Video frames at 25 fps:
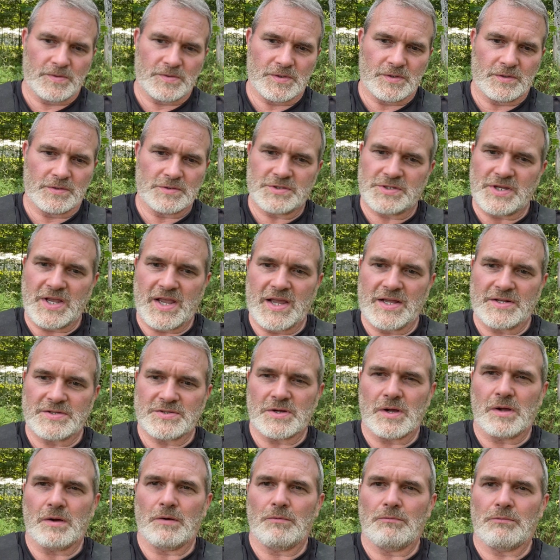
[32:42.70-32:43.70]
sand's
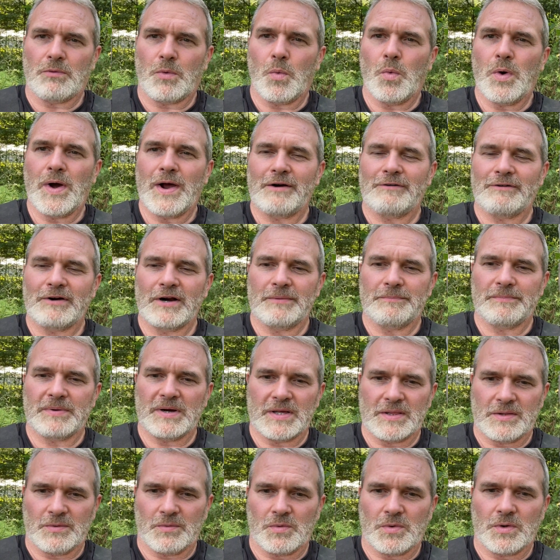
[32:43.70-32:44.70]
all wet right
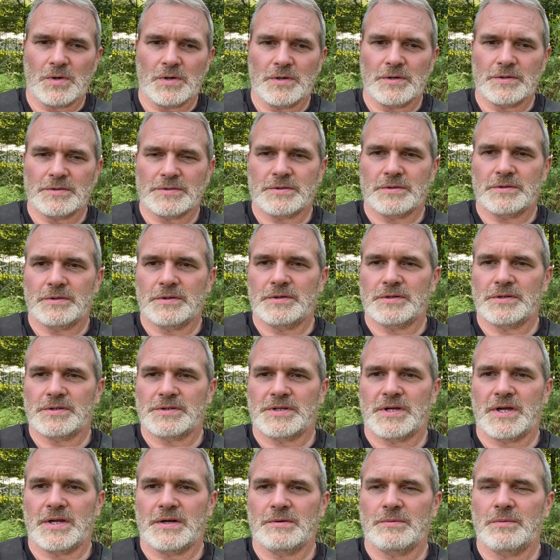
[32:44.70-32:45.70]
by the water, so you're
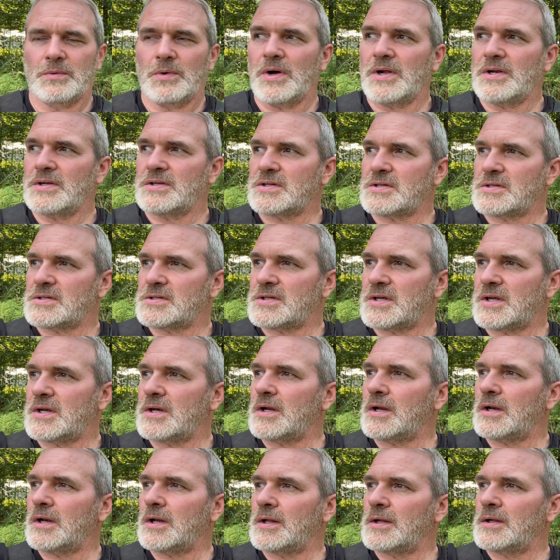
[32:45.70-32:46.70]
just getting wet just
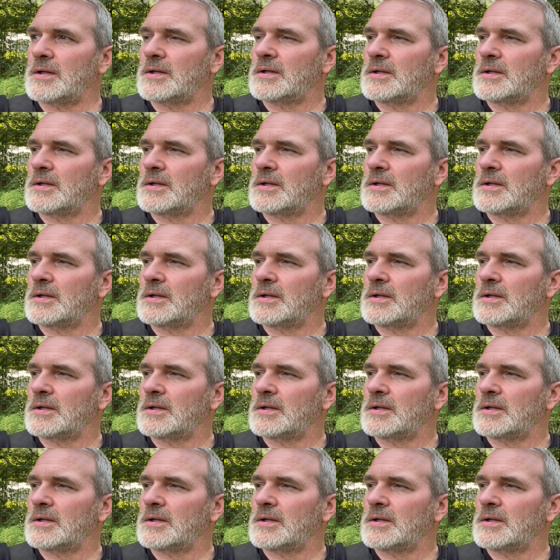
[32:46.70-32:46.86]
sitting in it.